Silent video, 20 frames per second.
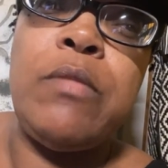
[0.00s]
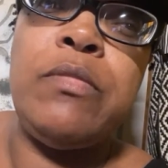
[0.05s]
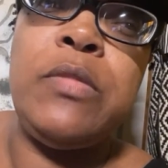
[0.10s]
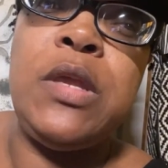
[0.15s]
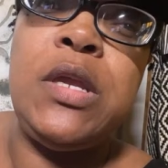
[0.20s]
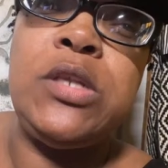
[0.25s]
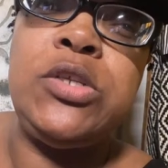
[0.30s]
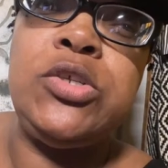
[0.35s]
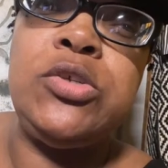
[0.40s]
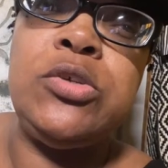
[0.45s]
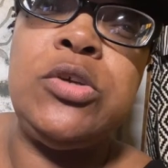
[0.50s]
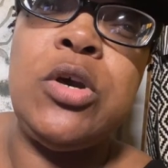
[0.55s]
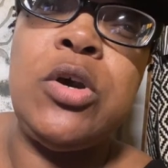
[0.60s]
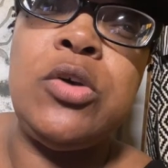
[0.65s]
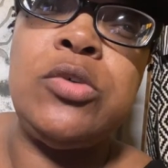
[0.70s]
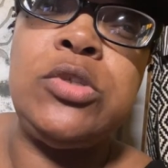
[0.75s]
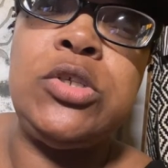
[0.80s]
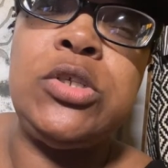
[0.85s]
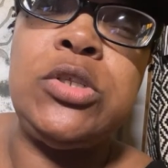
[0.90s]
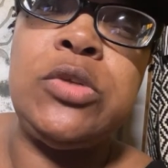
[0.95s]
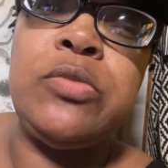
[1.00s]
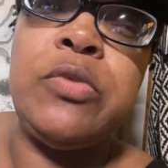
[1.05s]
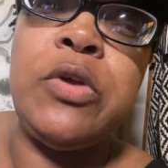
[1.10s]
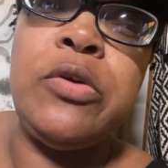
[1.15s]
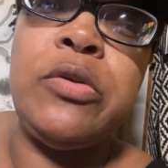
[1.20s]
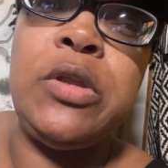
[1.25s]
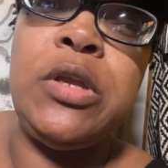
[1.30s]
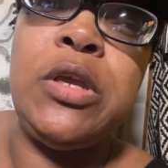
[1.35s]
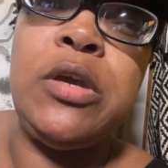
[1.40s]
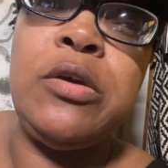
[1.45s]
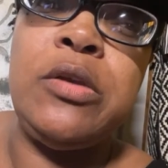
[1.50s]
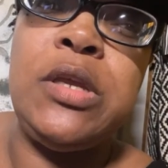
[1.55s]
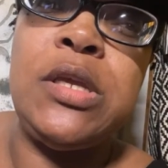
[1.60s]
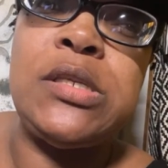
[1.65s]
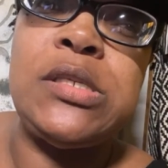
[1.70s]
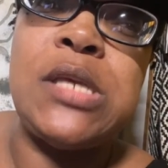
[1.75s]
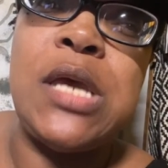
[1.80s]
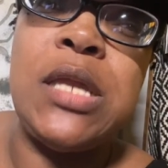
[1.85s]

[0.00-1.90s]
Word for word: Did you go to the rodeo? Yes,